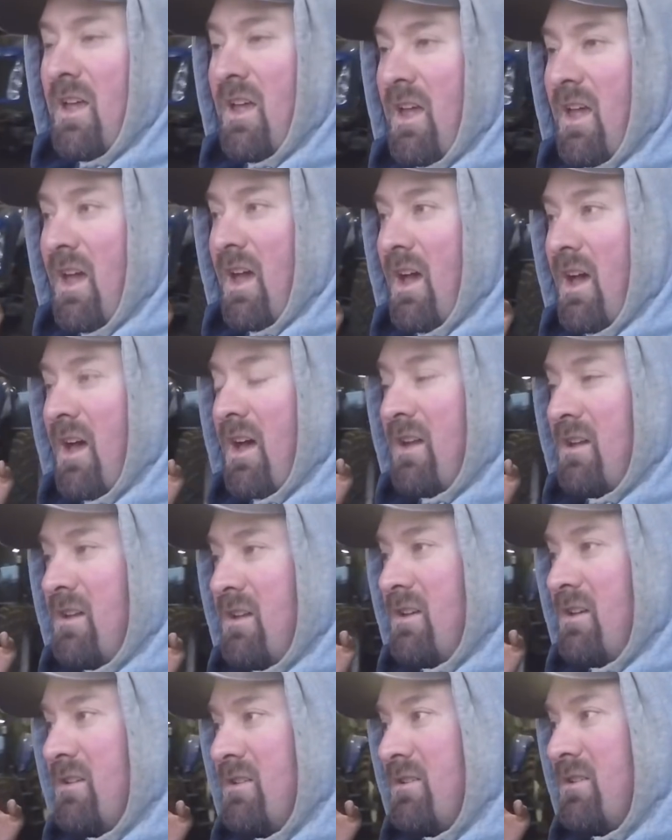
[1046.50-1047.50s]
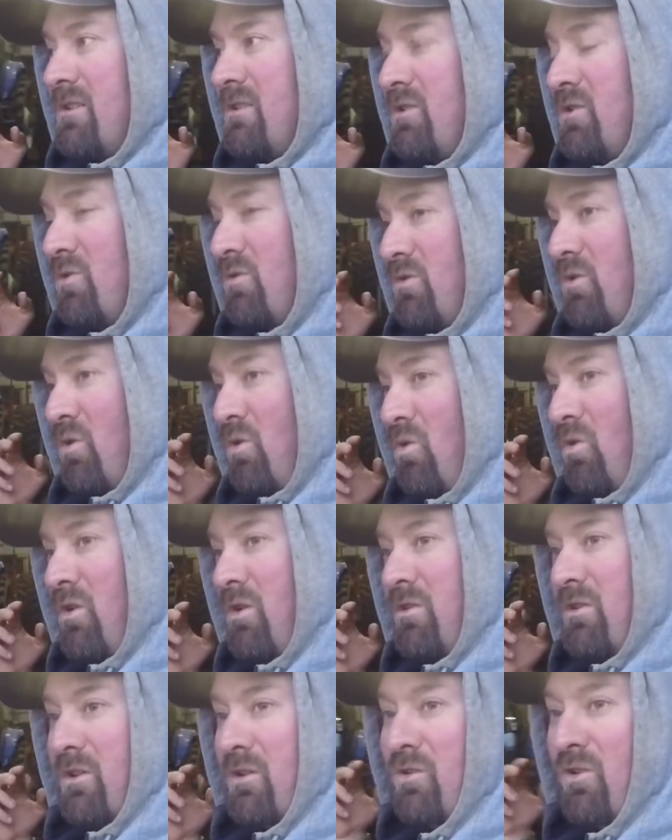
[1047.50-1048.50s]
And
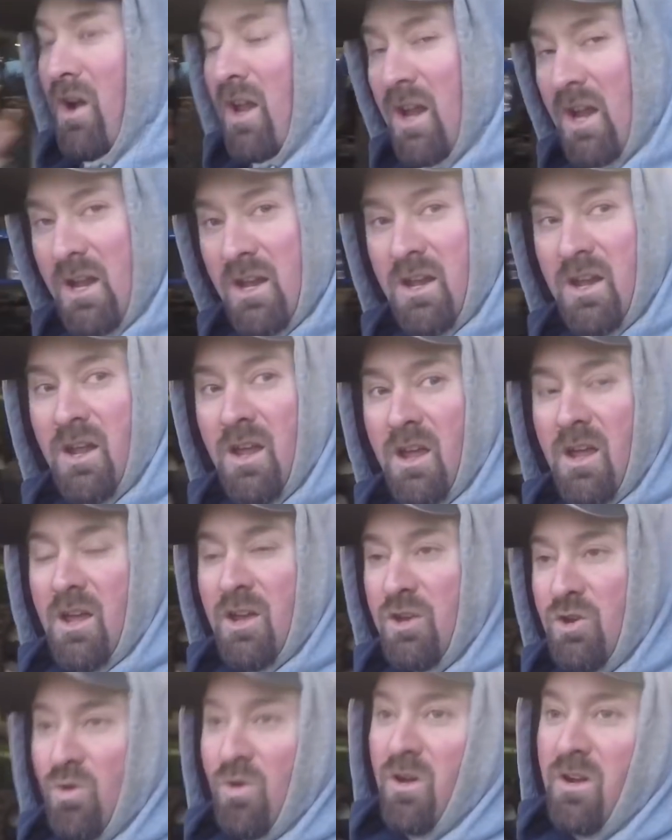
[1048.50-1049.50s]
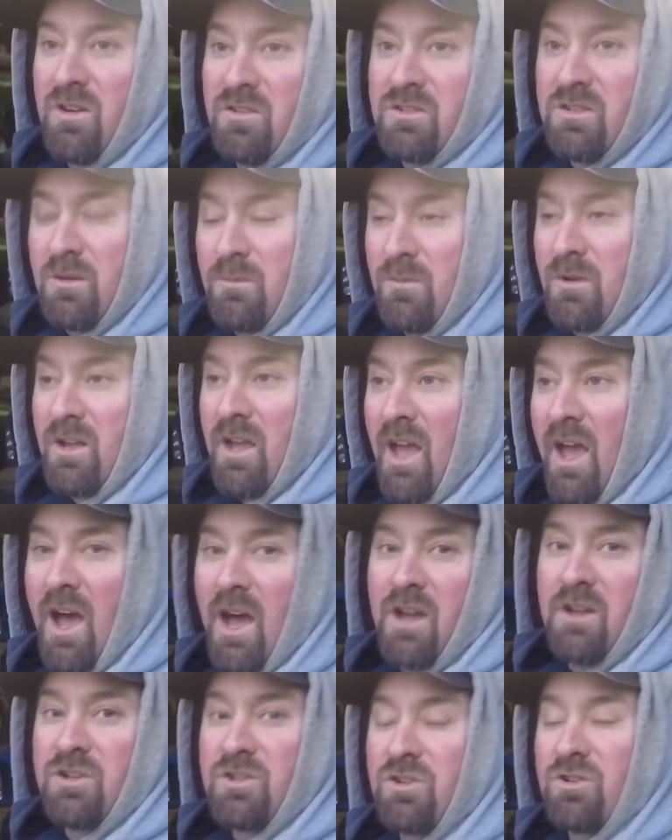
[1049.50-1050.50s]
the grain, doing some
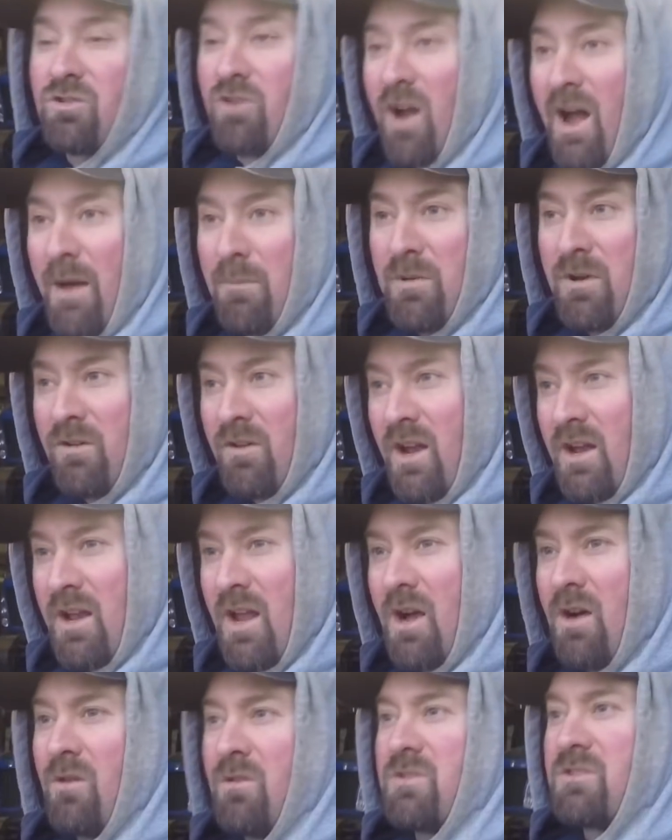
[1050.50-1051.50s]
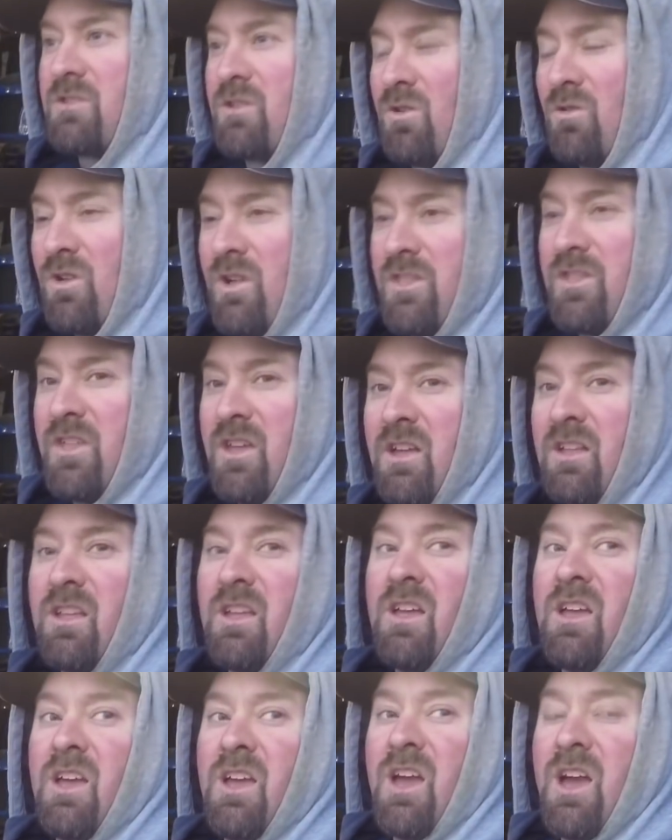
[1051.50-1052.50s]
cash cropping right now is the only thing
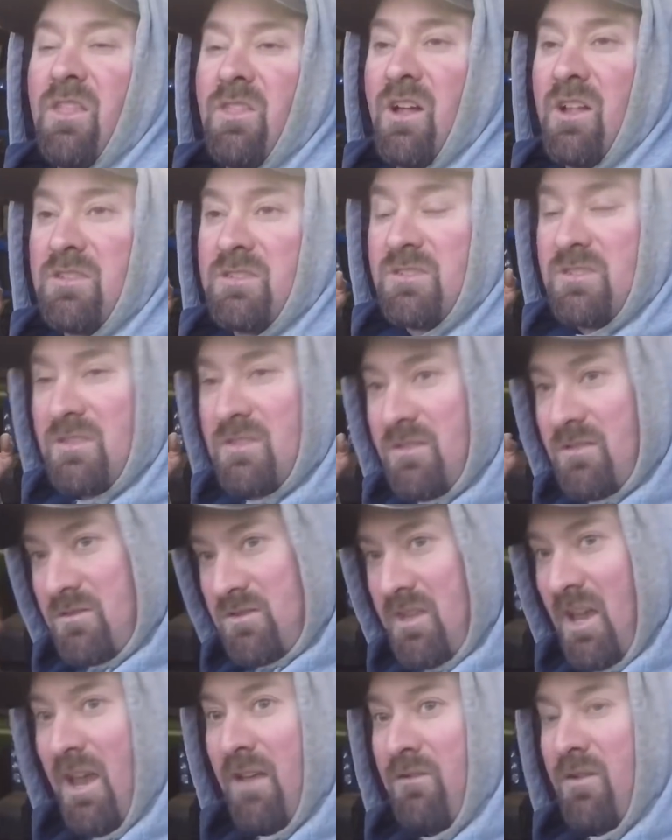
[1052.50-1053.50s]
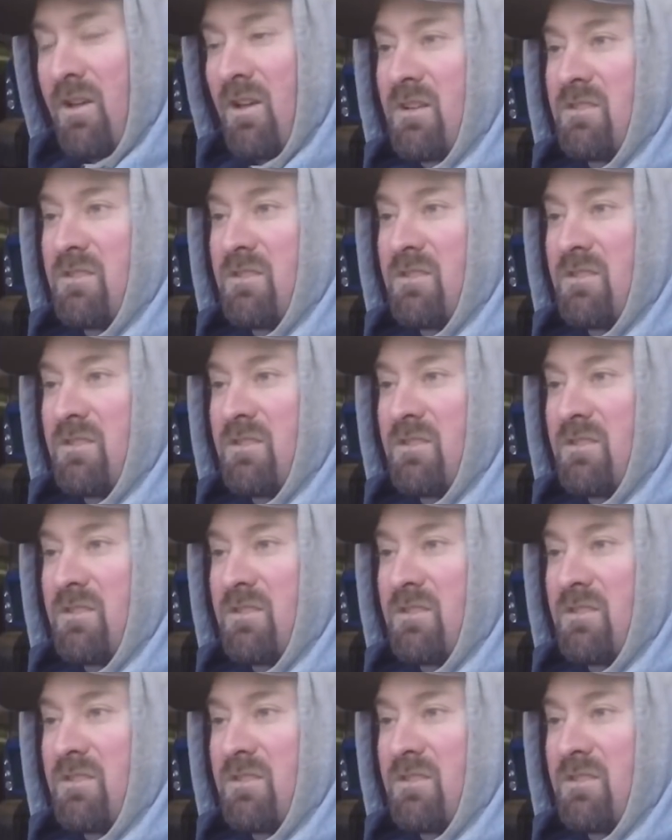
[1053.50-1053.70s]
that's saving